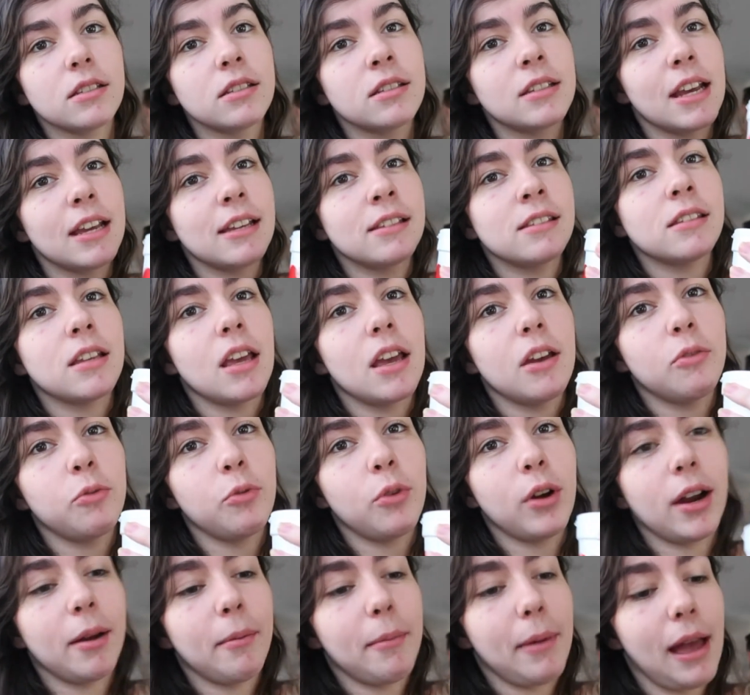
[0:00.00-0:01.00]
Stay safe.
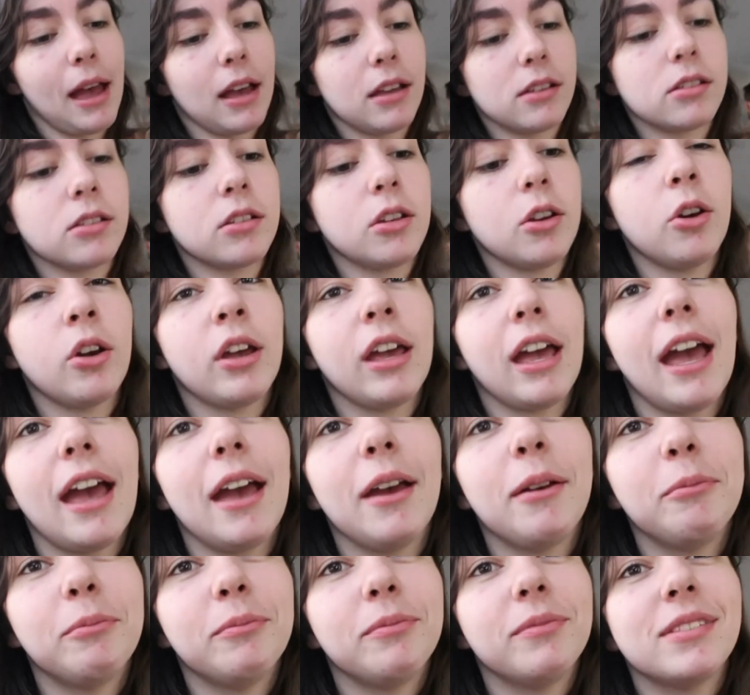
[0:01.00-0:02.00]
Wear a mask.
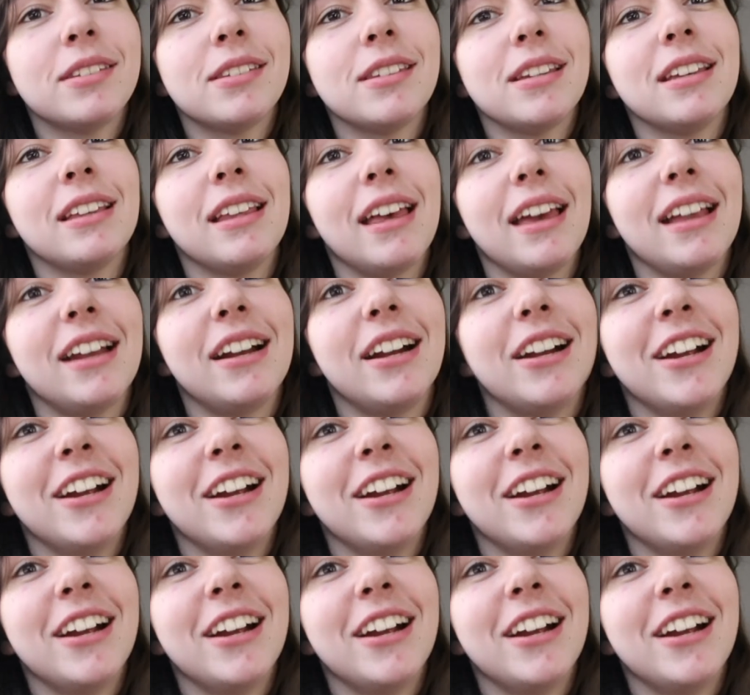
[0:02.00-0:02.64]
okay. okay. See you later.